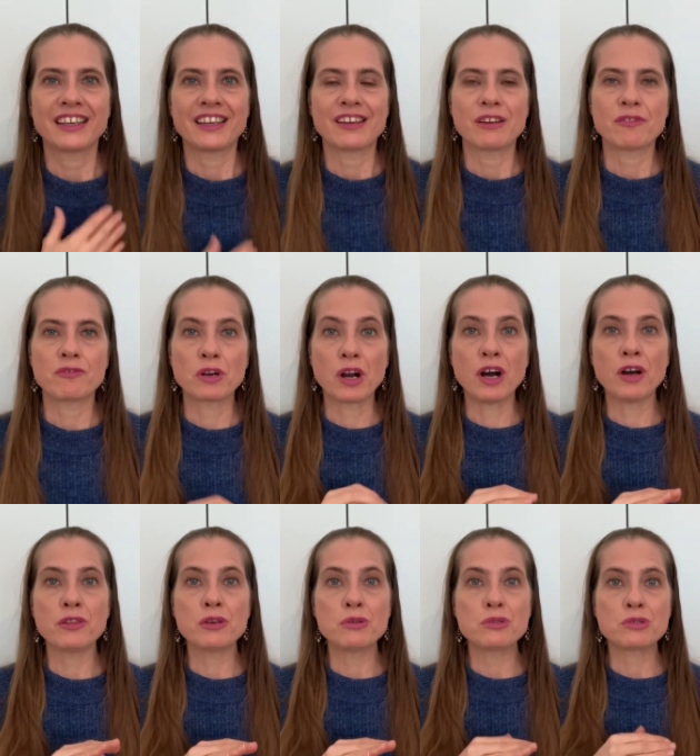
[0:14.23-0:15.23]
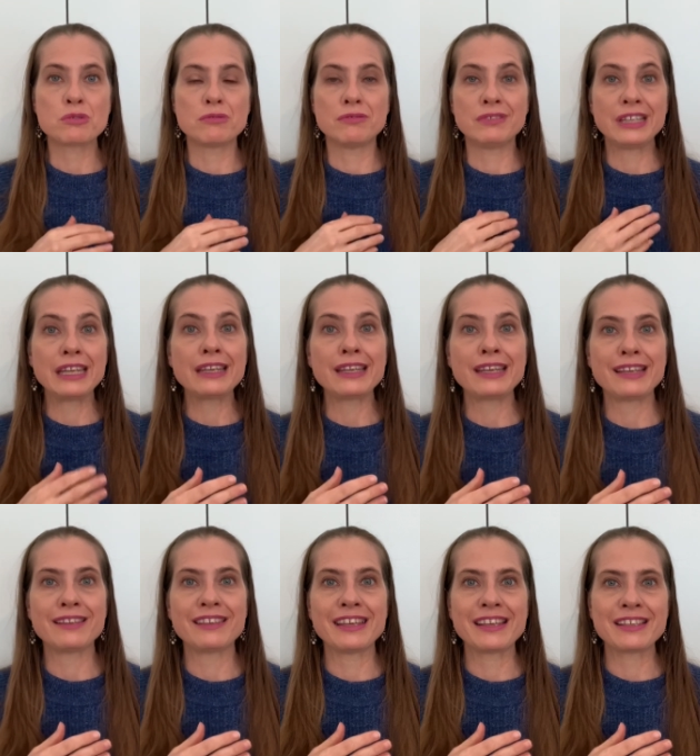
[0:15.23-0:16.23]
For all those who need
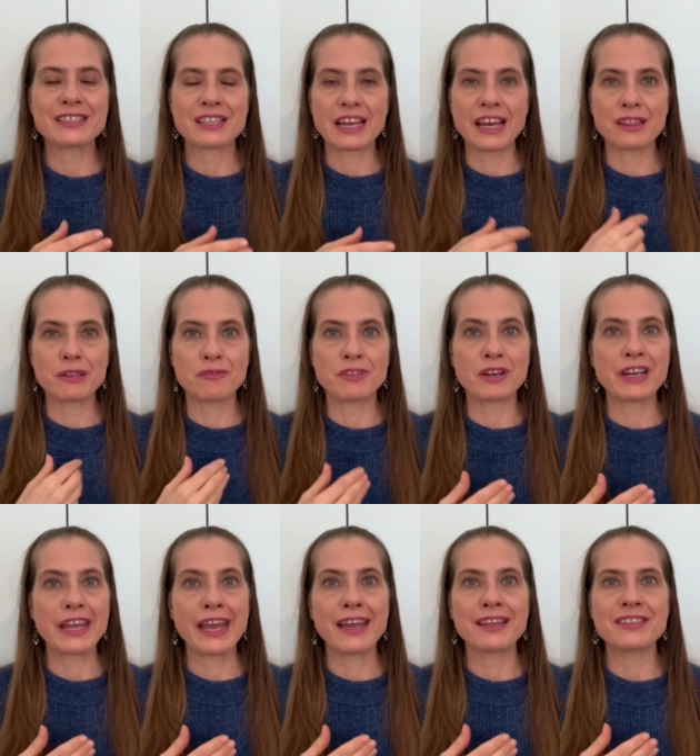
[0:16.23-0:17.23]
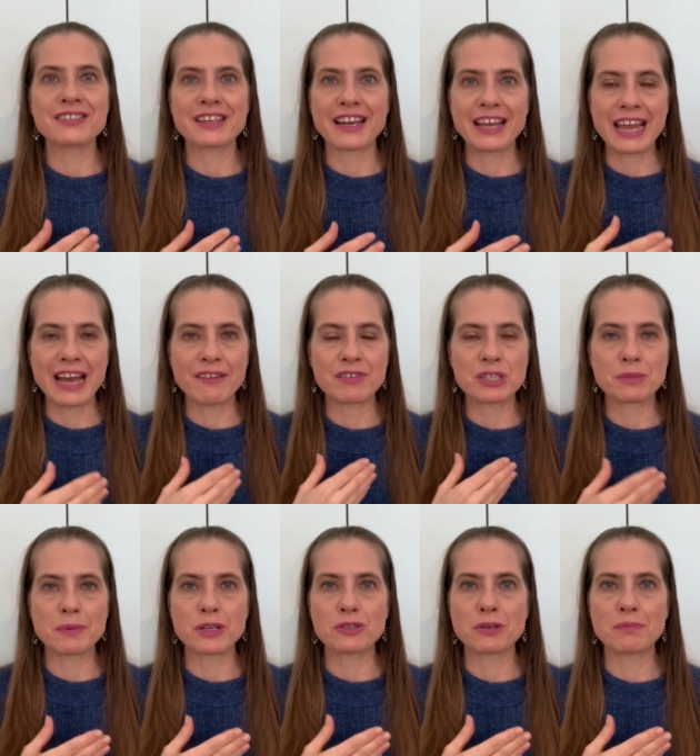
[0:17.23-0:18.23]
healings, at the very end, I have a
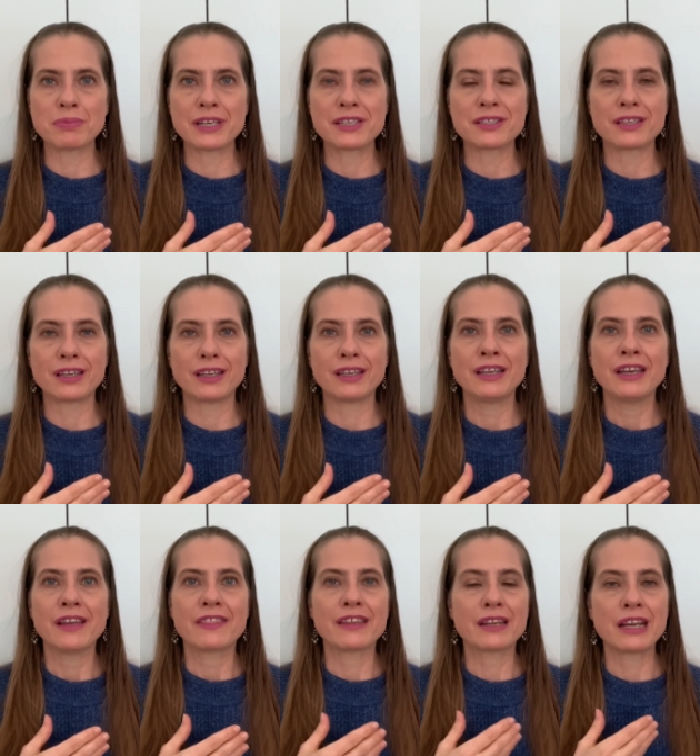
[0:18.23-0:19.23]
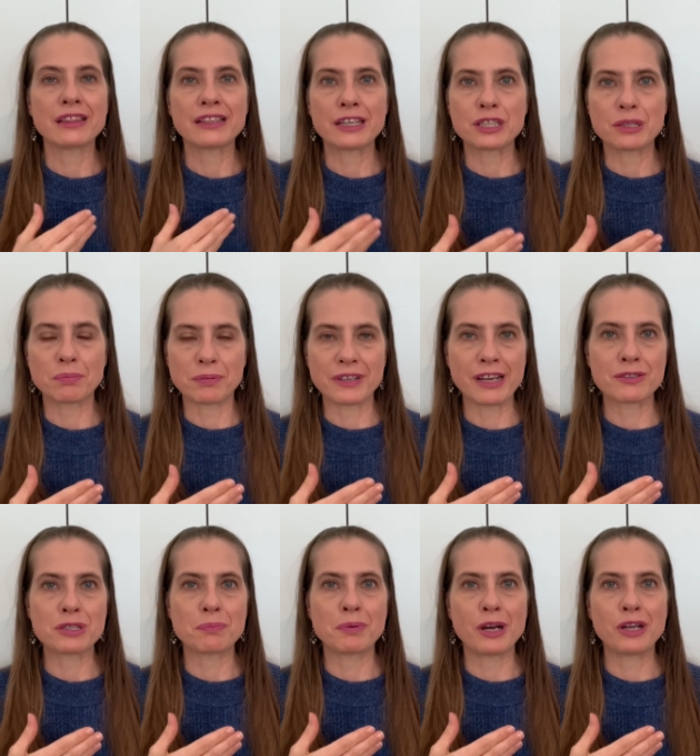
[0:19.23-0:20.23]
special blessing that I'd like to pronounce
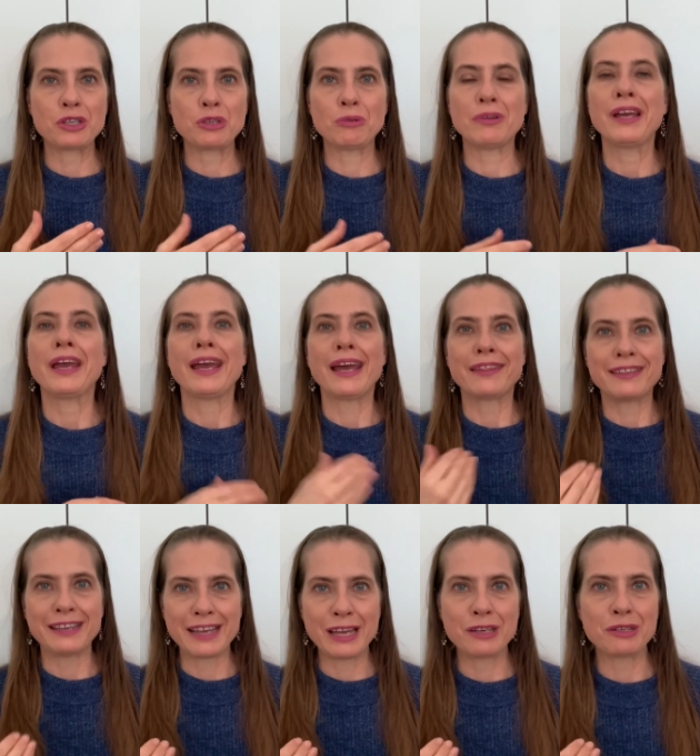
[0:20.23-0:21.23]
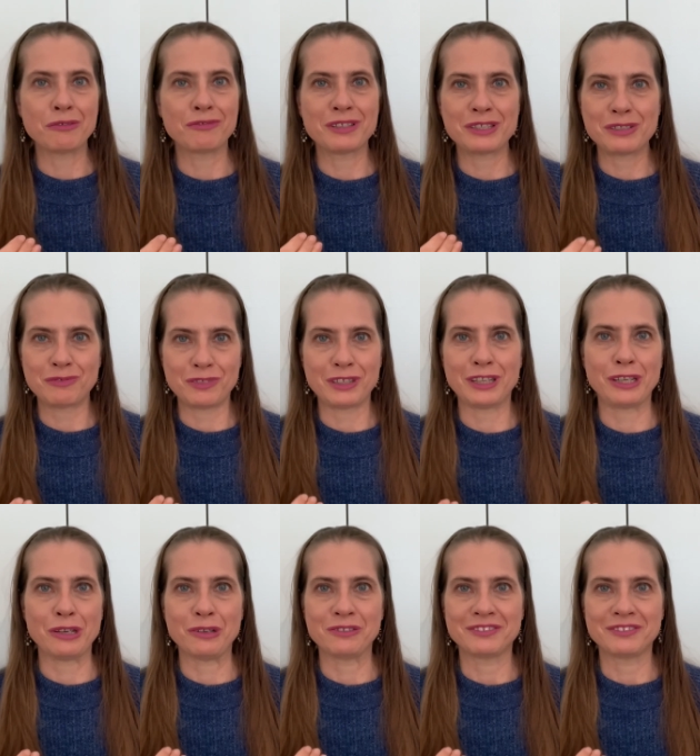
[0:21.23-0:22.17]
upon you at the end of this video.